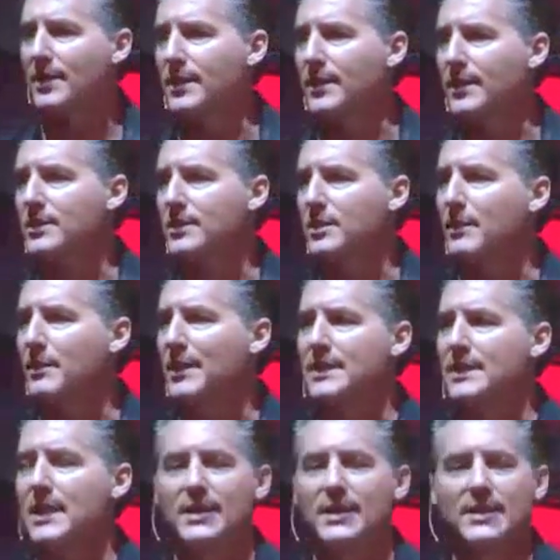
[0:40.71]
system
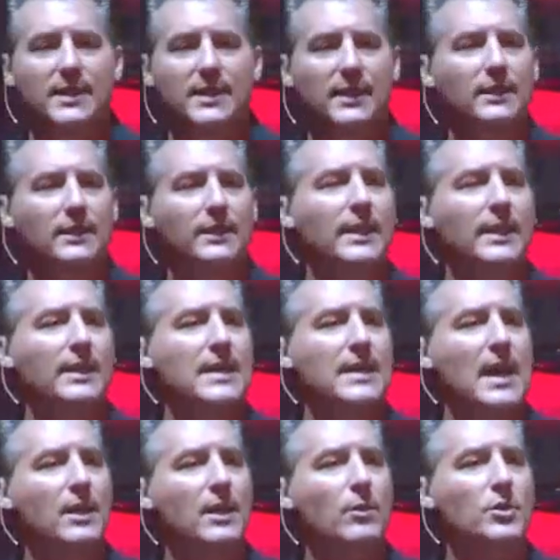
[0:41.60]
is not signaling
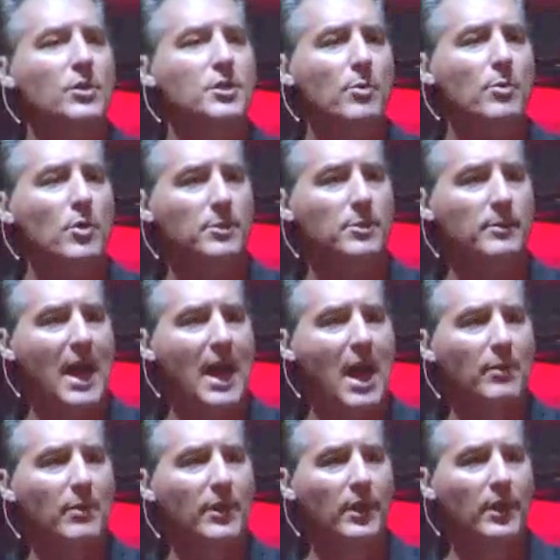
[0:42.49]
exactly what's supposed to be
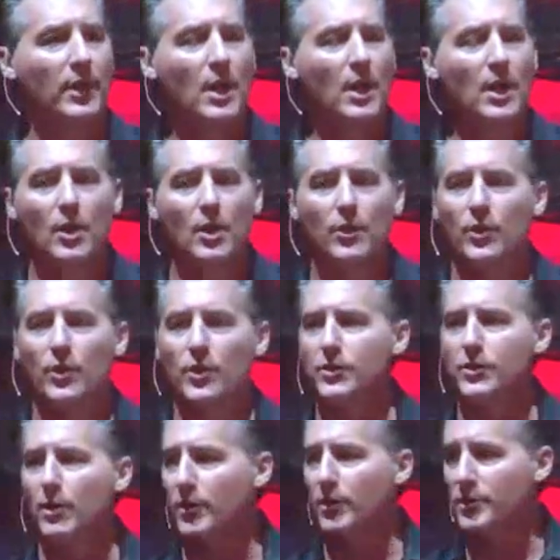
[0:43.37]
happening.
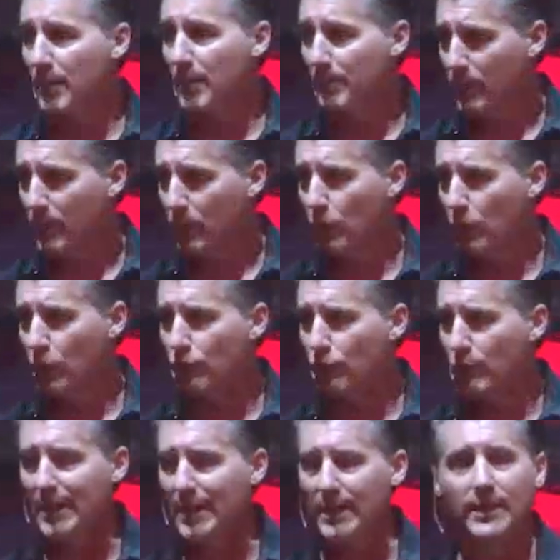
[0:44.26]
There's something called
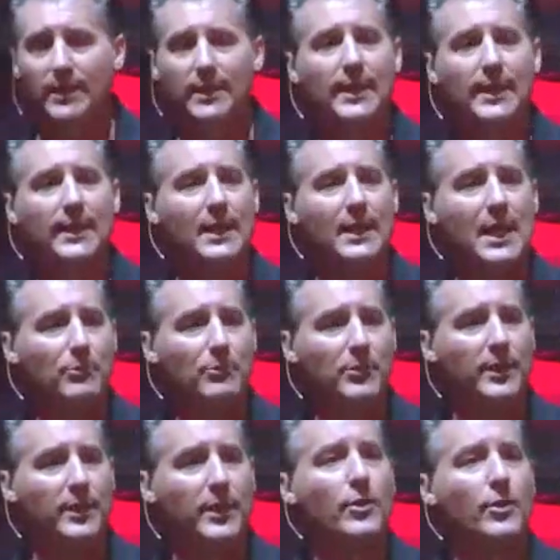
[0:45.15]
ghrelin and
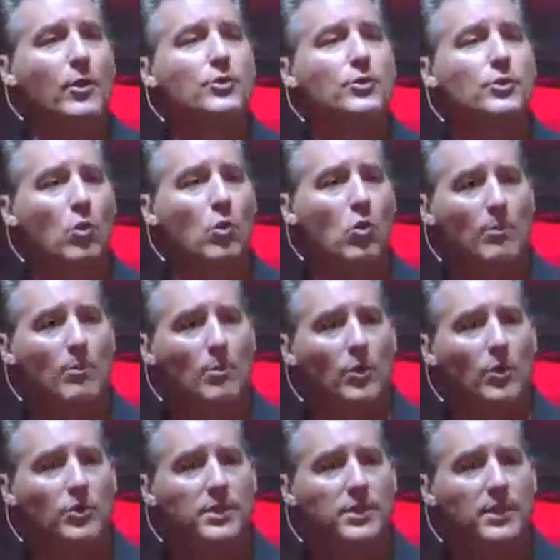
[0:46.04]
leptin, and those are
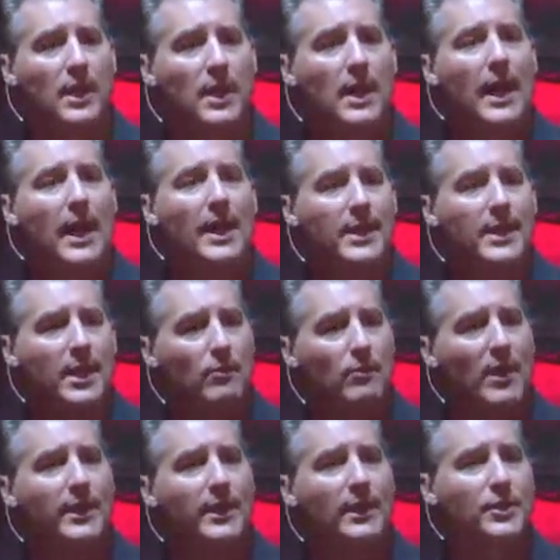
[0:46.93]
hormones, and they
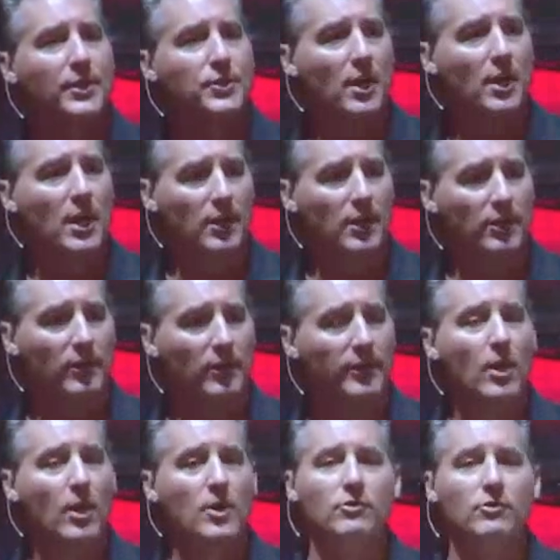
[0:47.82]
regulate your hunger.
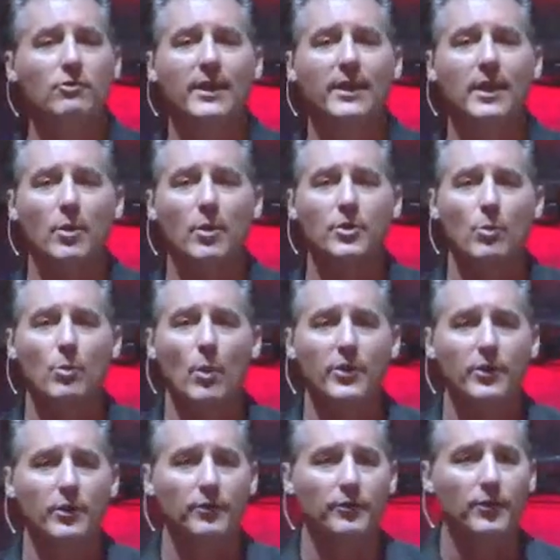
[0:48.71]
They also regulate
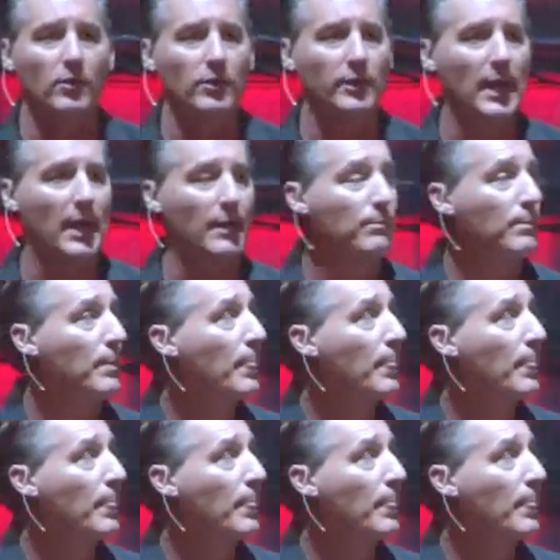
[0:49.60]
whether you're full or not.